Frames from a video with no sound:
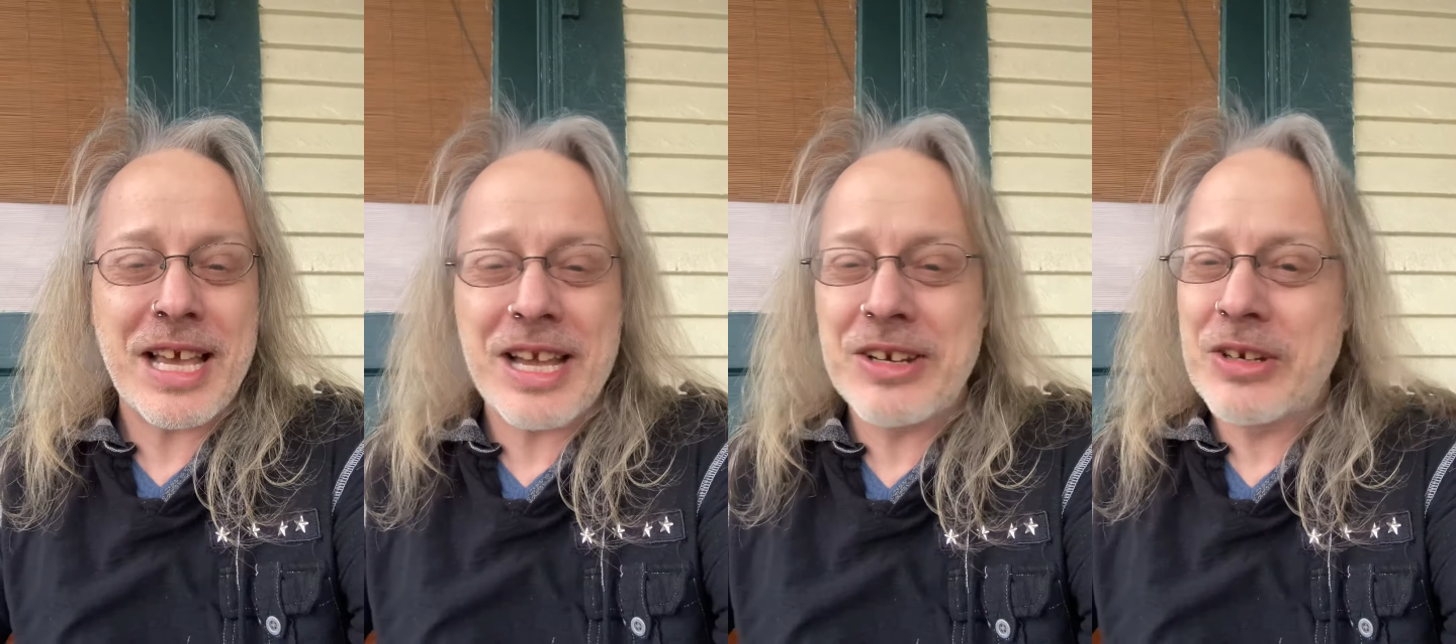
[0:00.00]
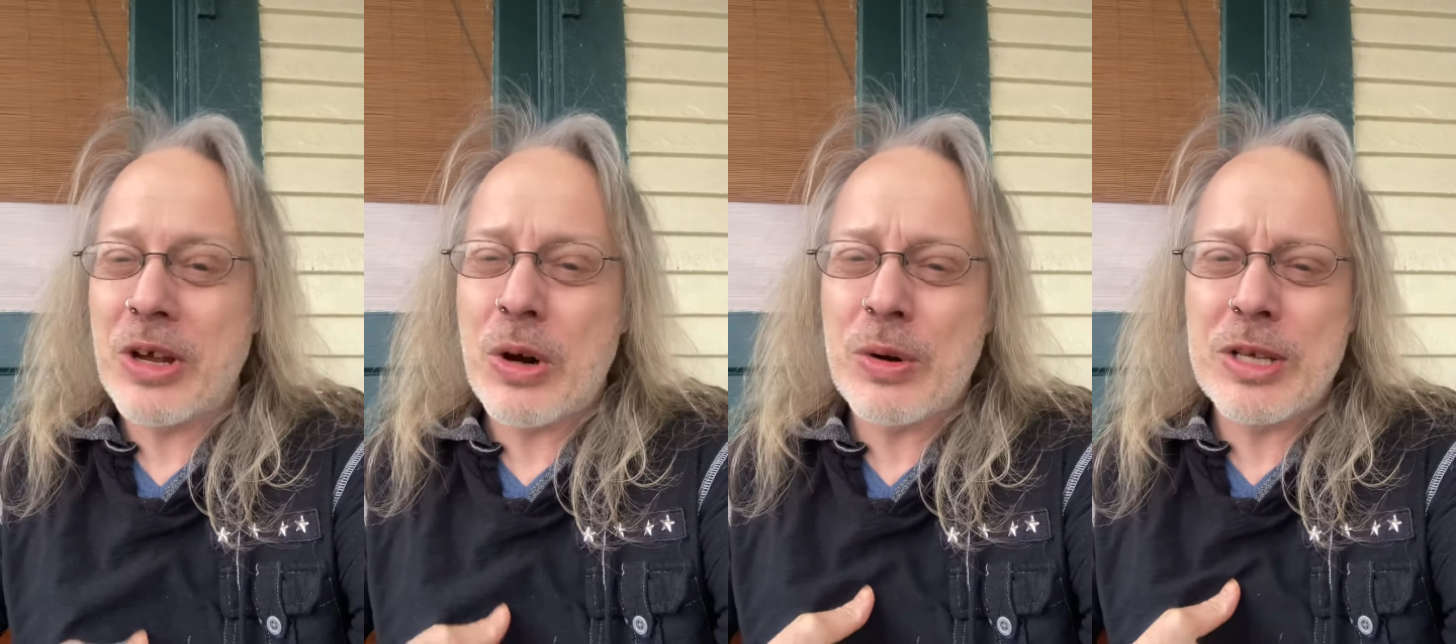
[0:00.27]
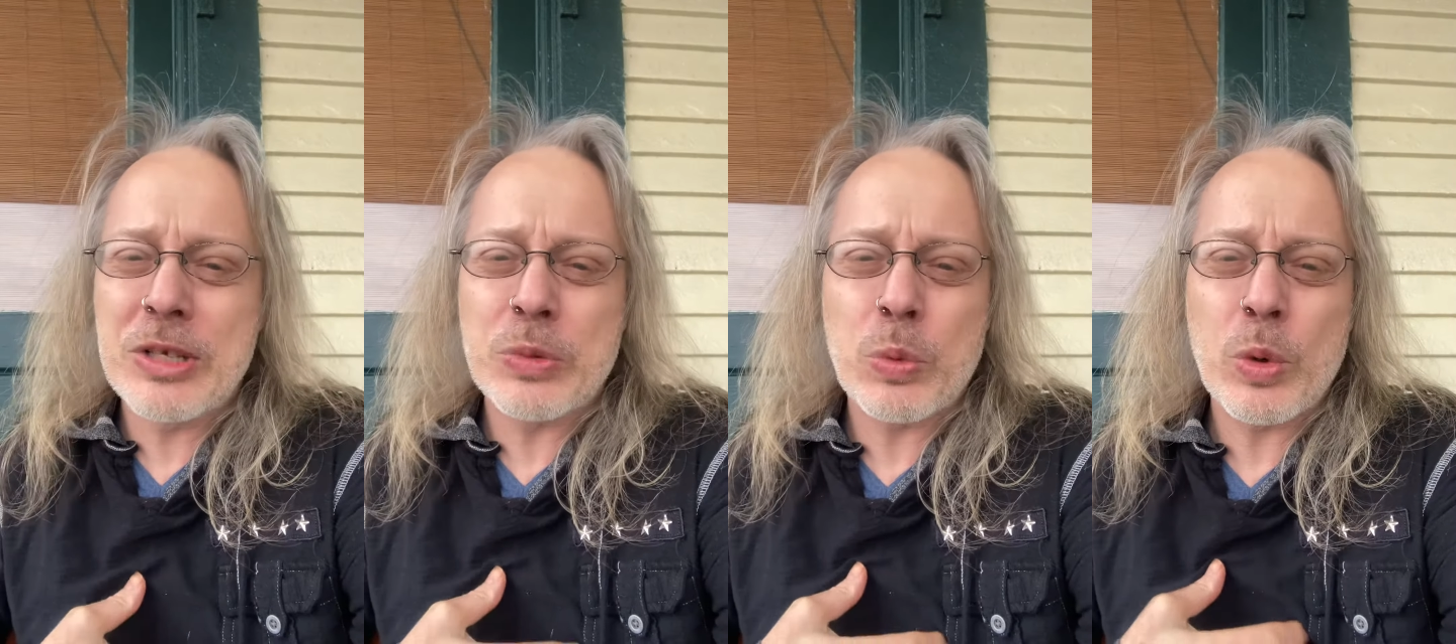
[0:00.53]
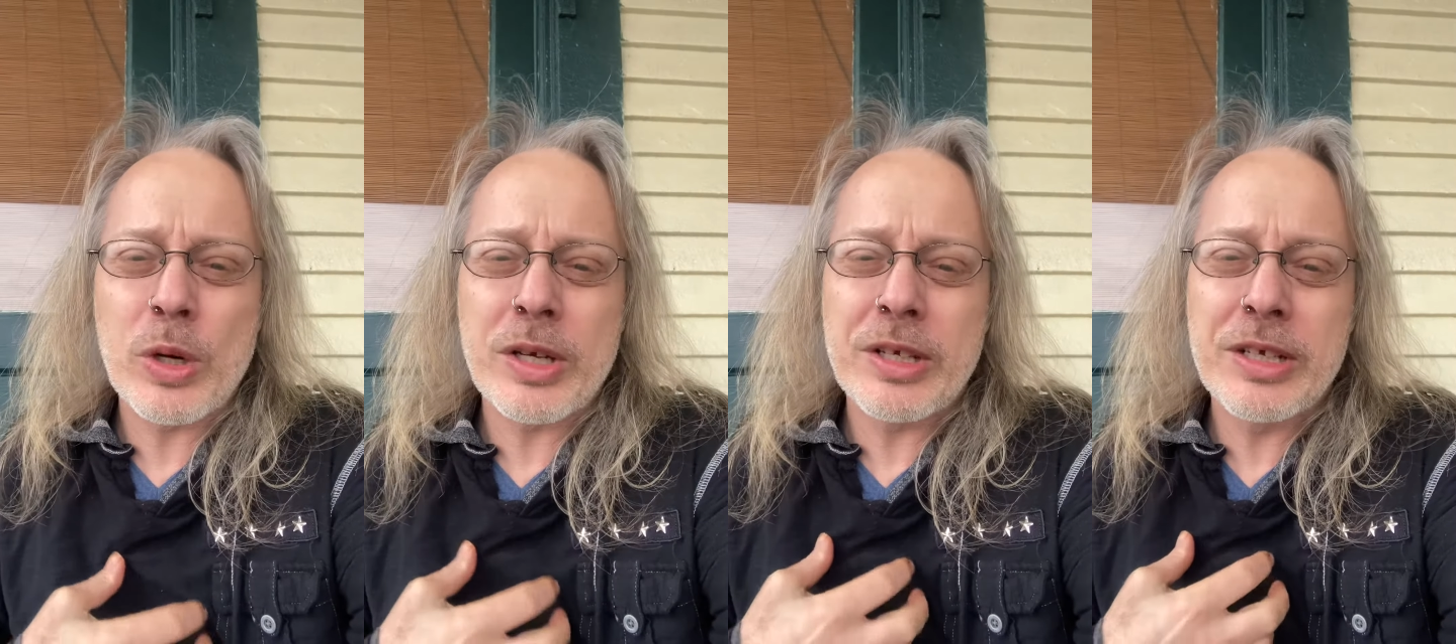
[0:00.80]
I know he's
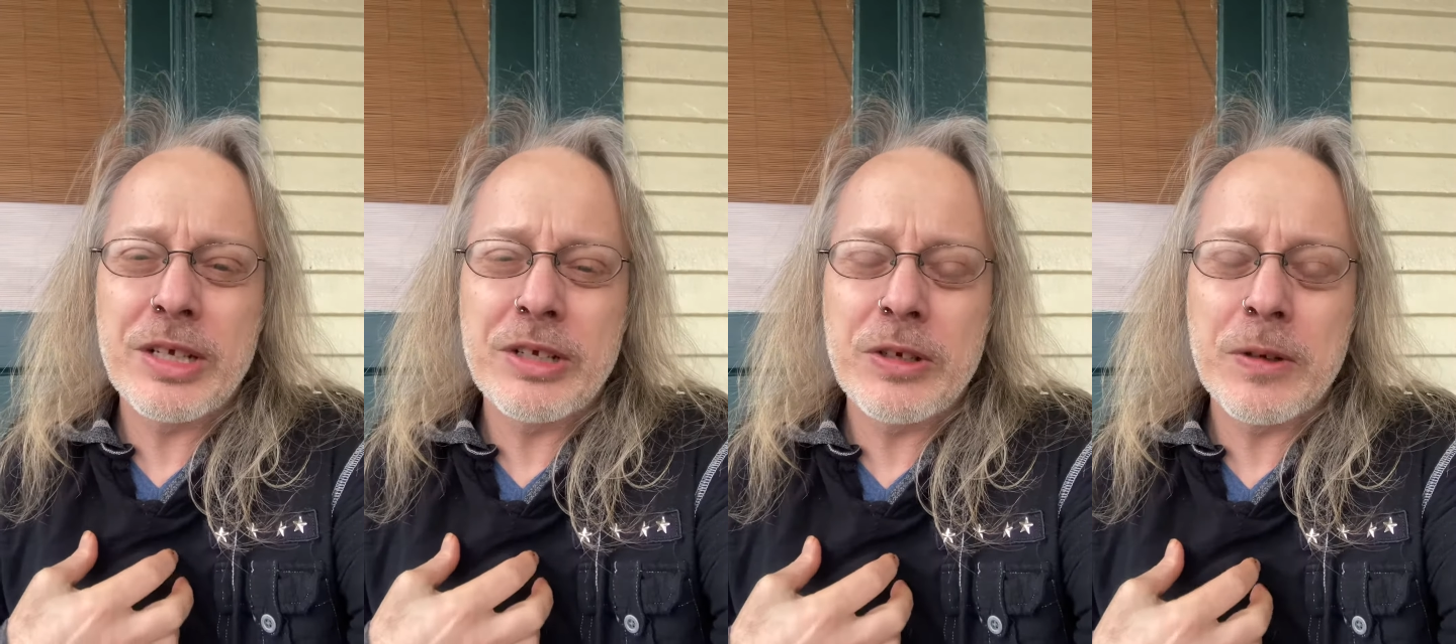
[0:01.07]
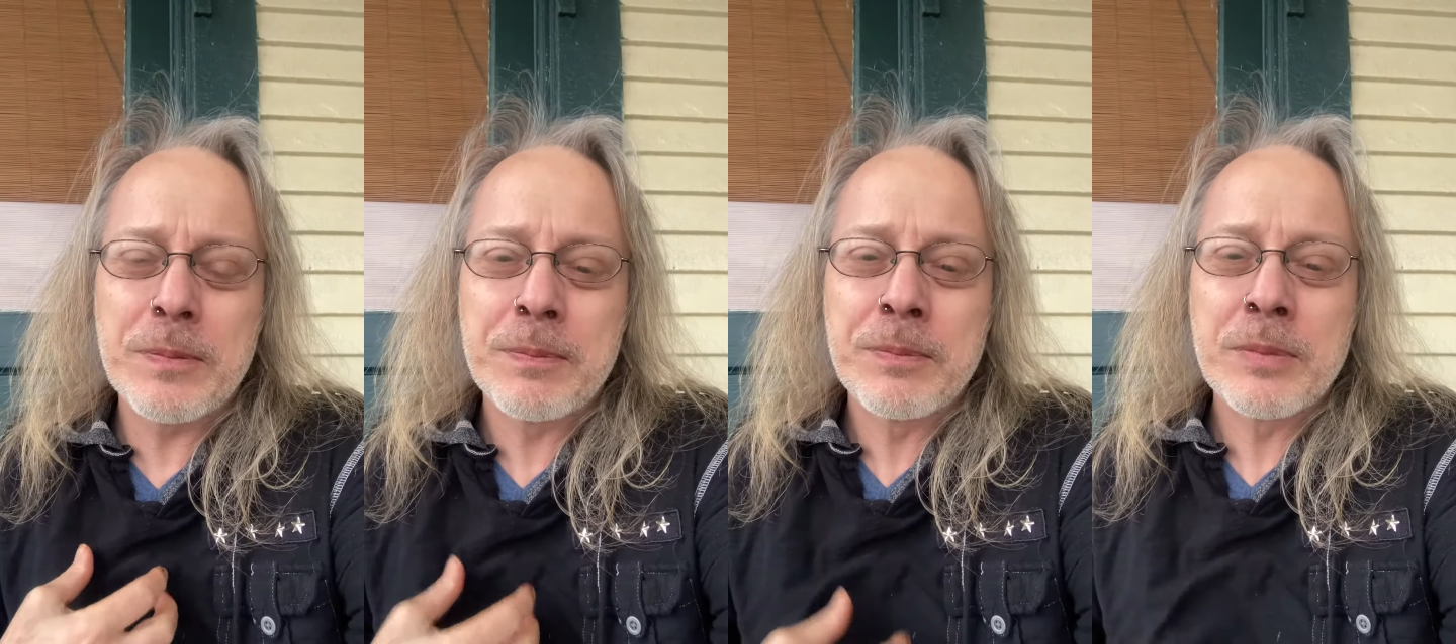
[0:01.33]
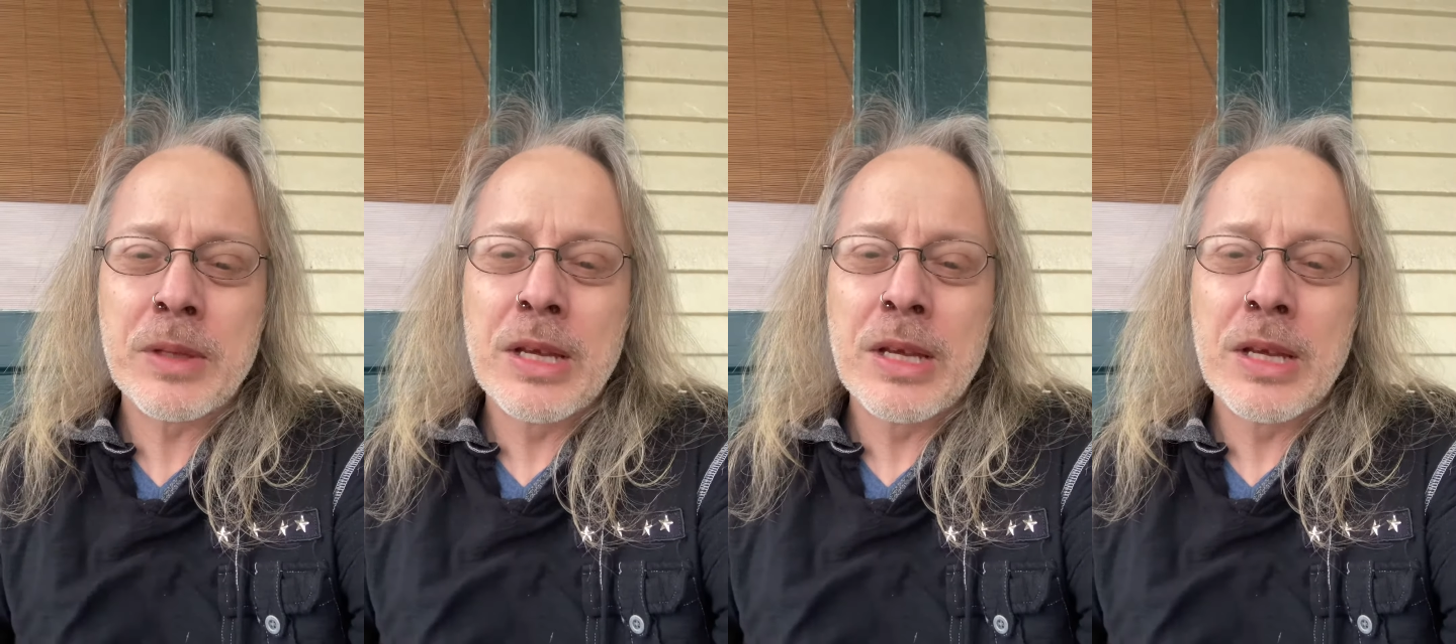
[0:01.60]
working in you.